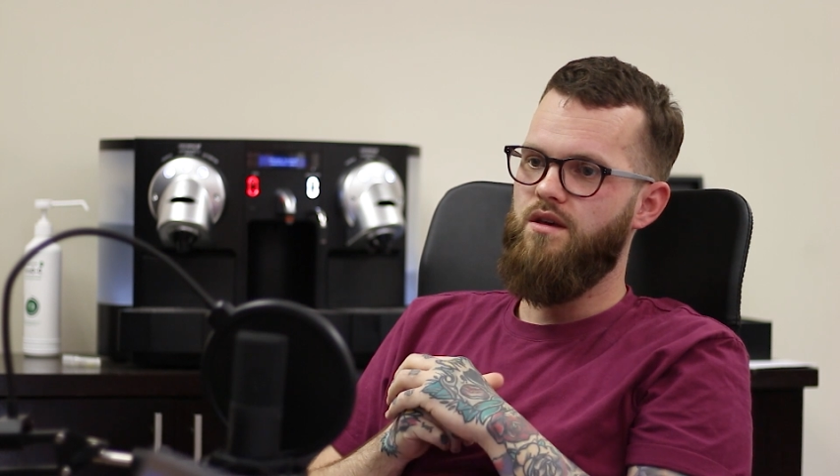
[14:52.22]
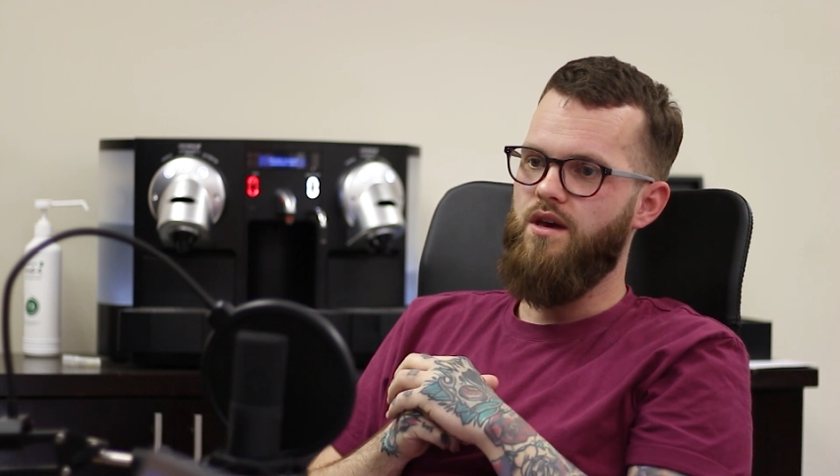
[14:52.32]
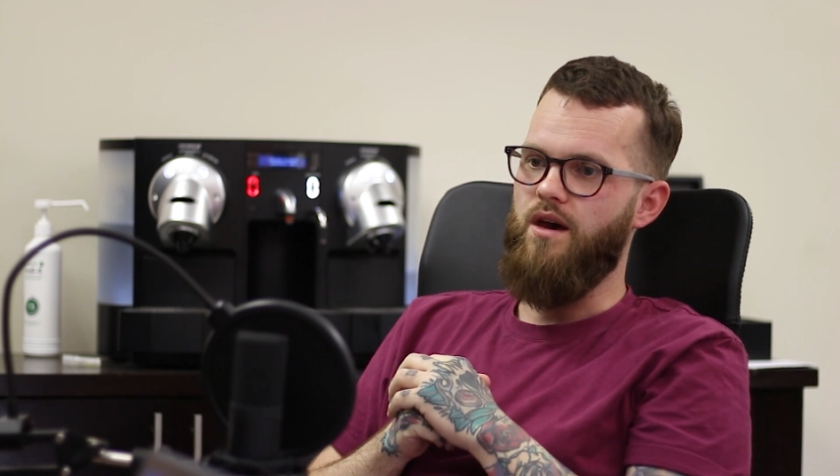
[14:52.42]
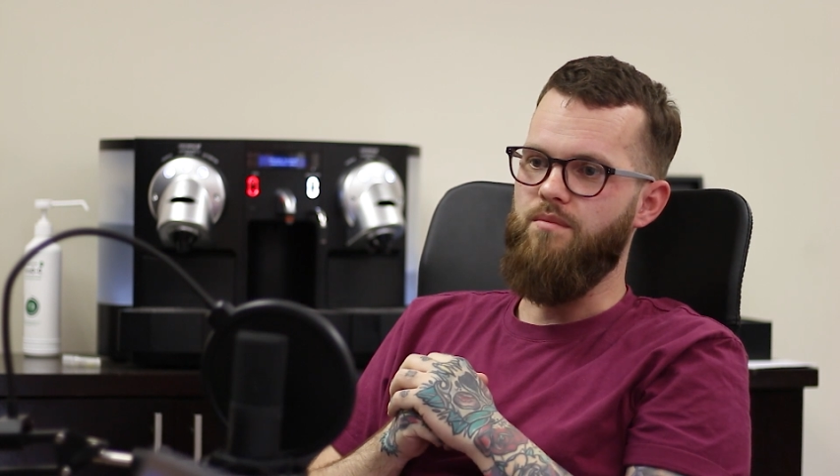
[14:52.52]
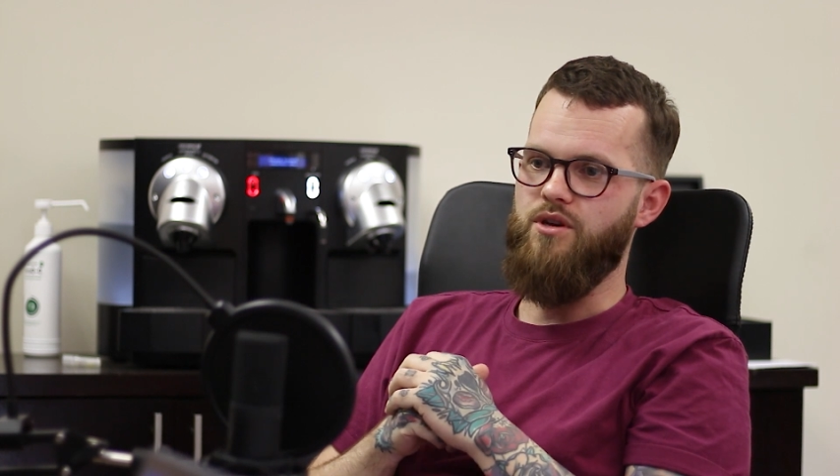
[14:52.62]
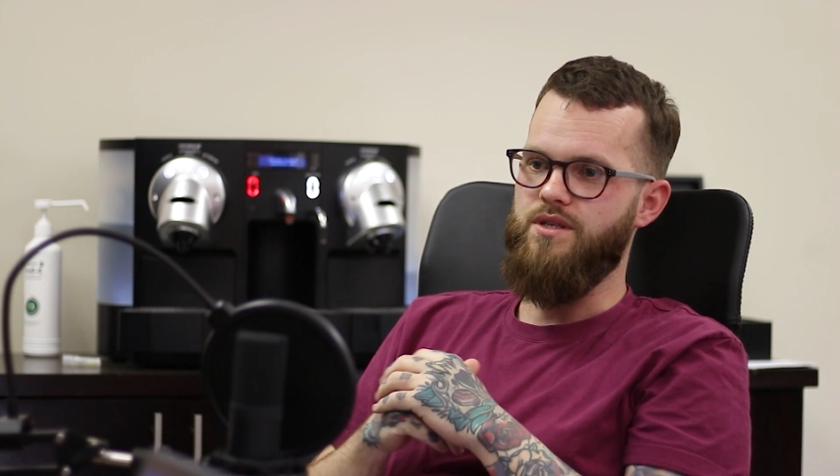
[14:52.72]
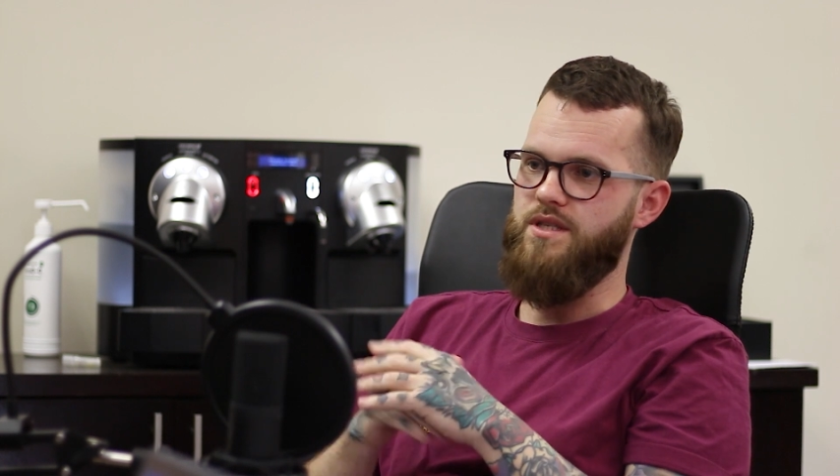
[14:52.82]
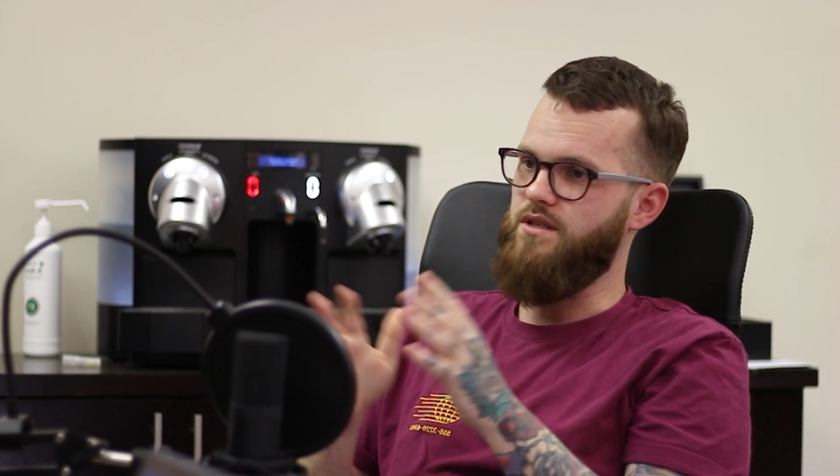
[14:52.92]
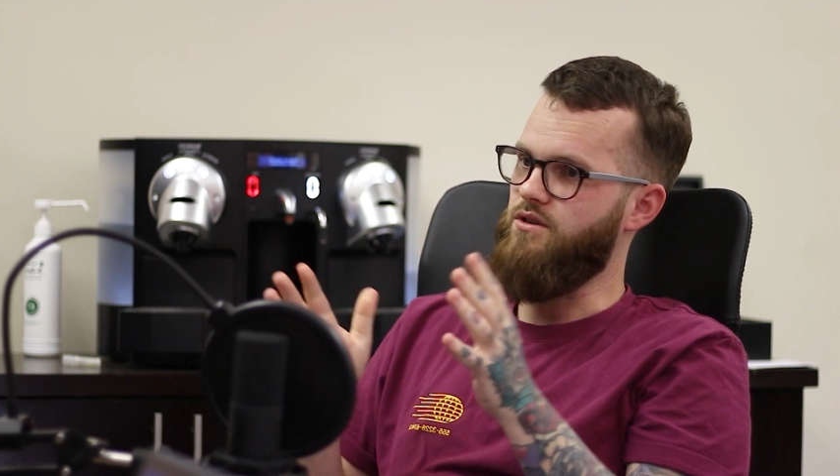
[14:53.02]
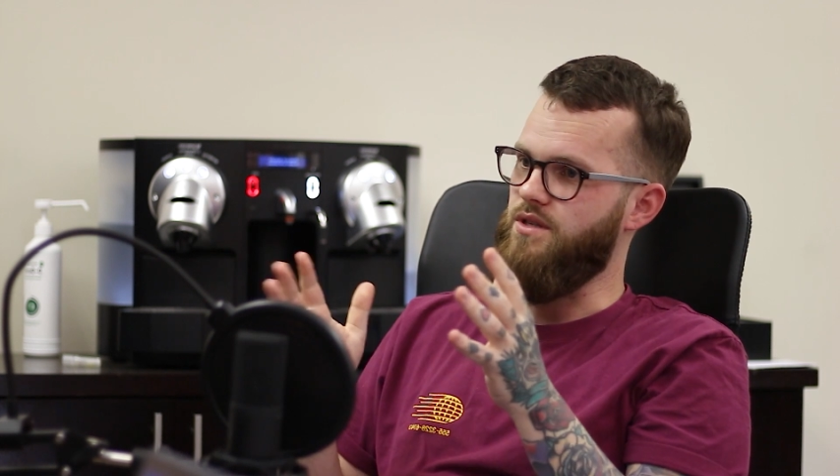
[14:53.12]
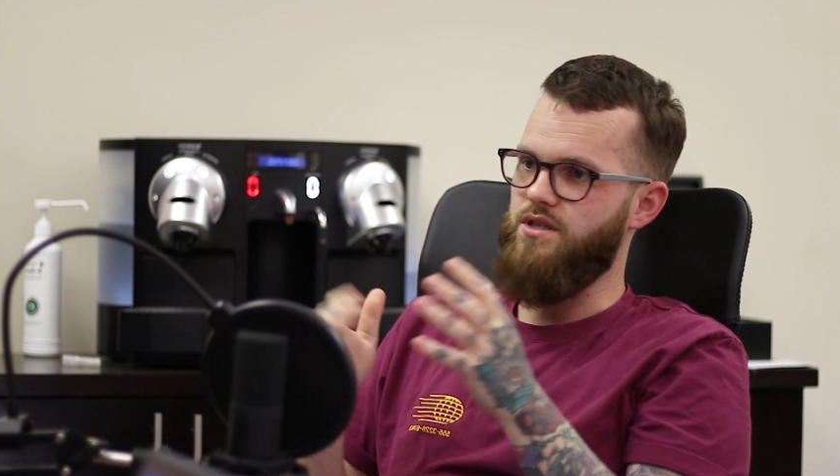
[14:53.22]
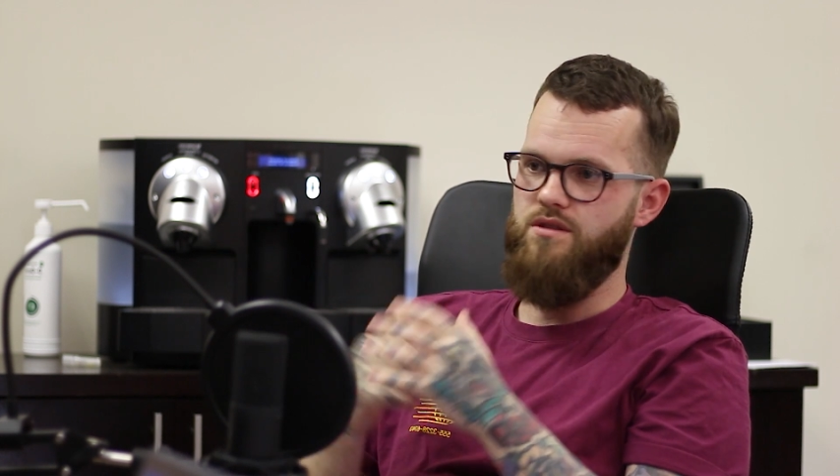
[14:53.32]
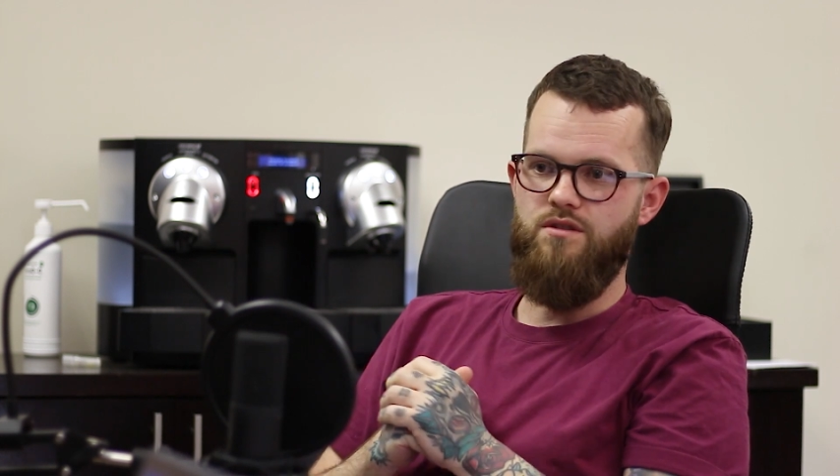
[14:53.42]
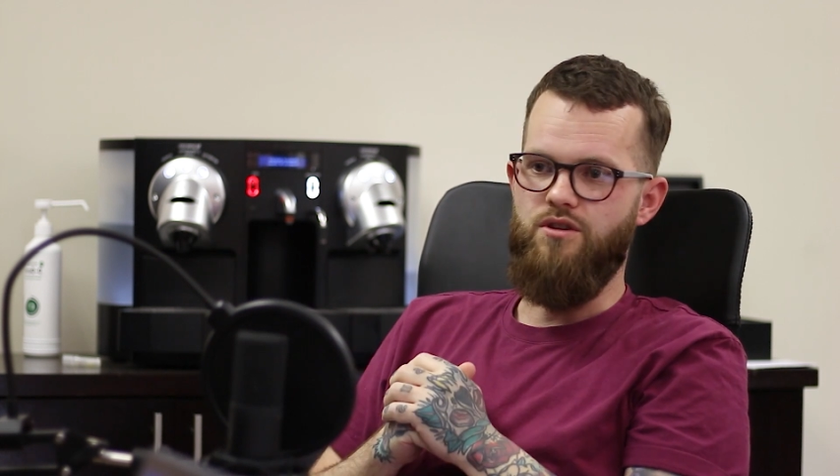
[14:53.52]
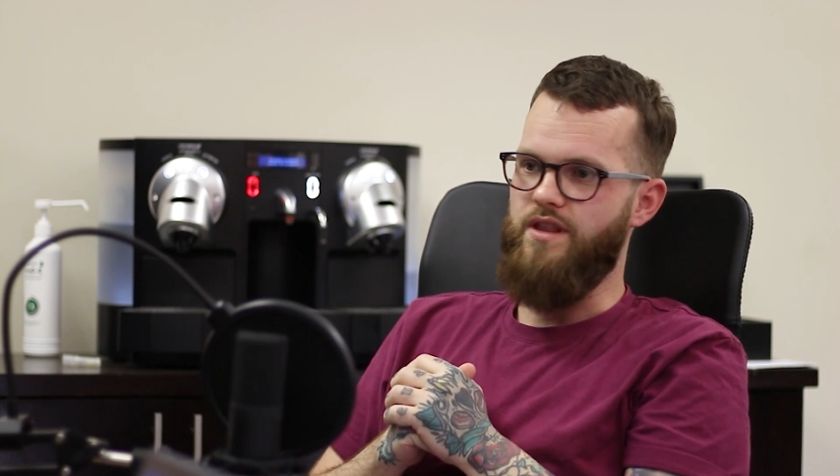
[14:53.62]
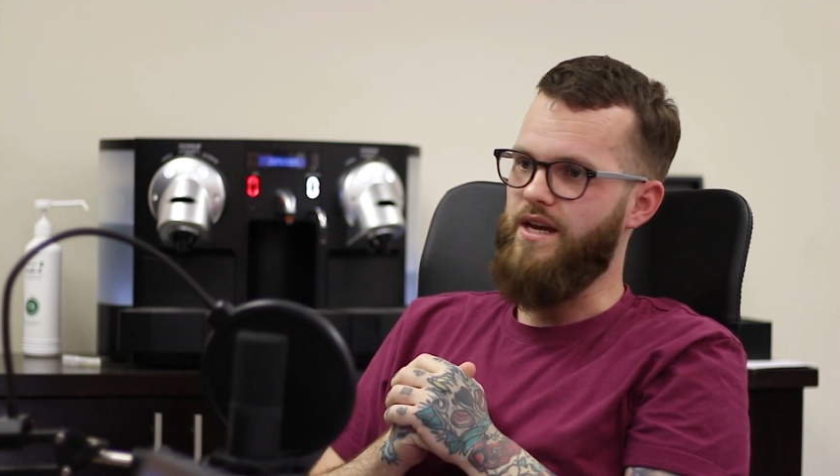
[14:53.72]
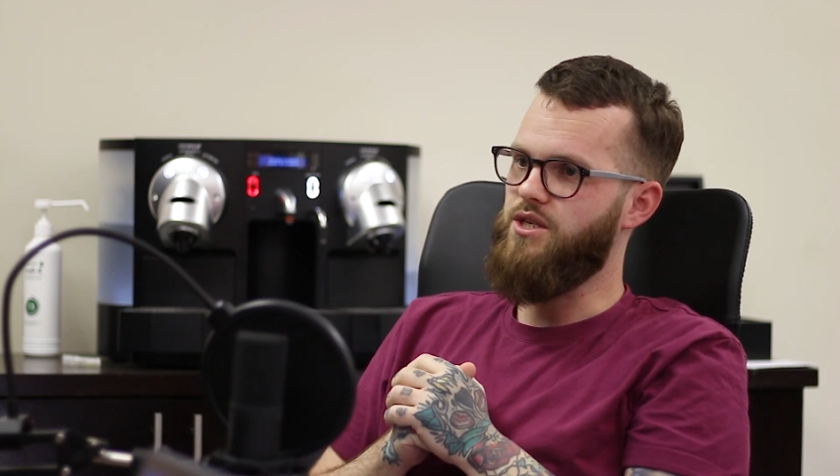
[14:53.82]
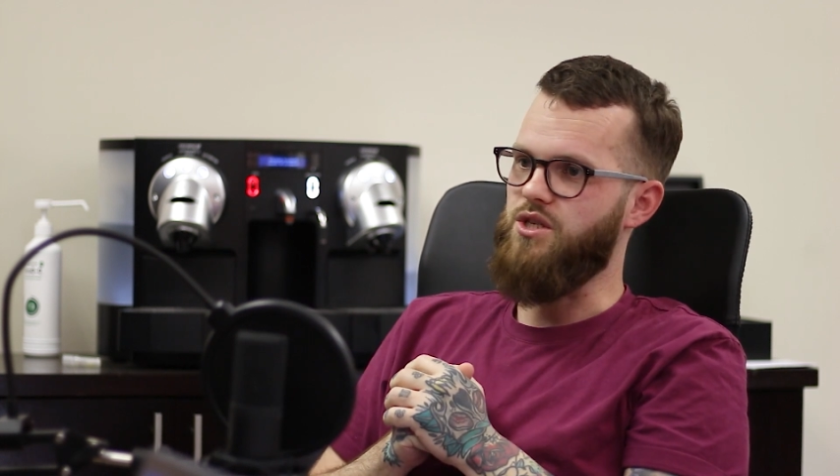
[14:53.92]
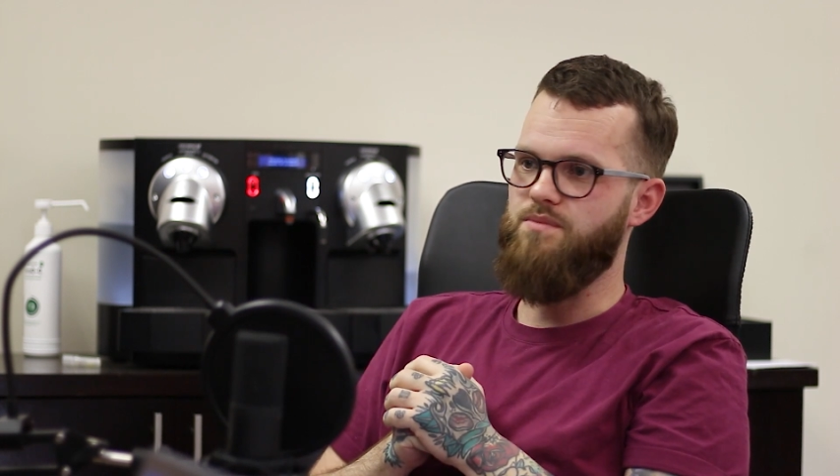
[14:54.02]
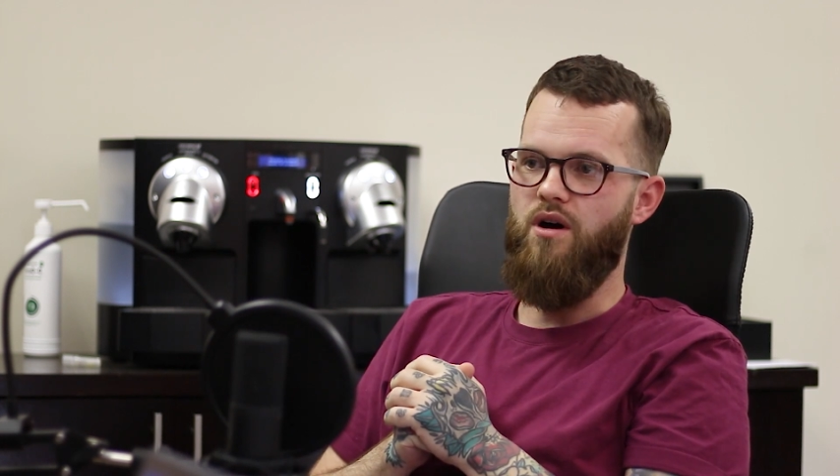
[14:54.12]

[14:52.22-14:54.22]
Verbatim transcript: Um, because because you know that's just